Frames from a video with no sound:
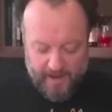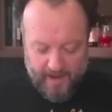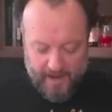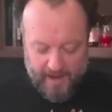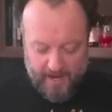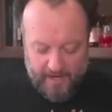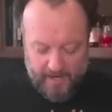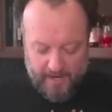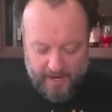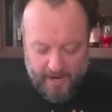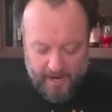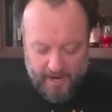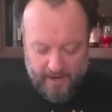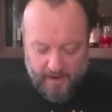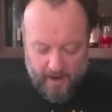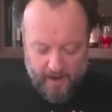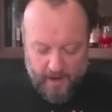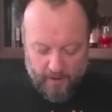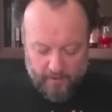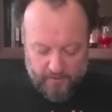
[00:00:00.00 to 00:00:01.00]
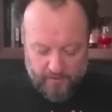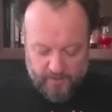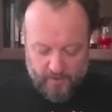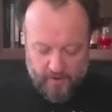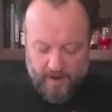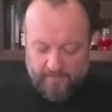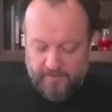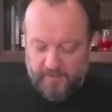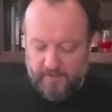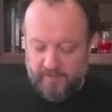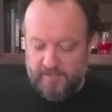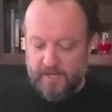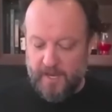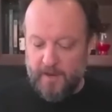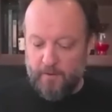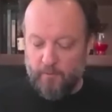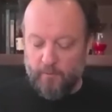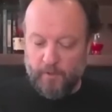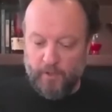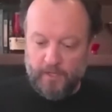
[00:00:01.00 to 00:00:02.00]
And uh, I also have to
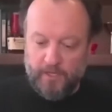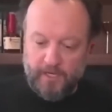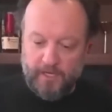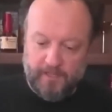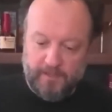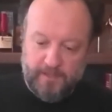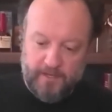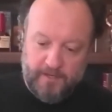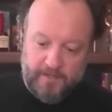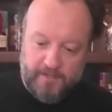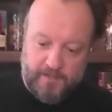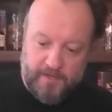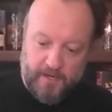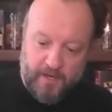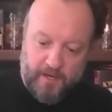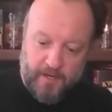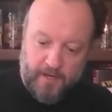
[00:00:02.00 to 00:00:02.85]
say, we're looking at this.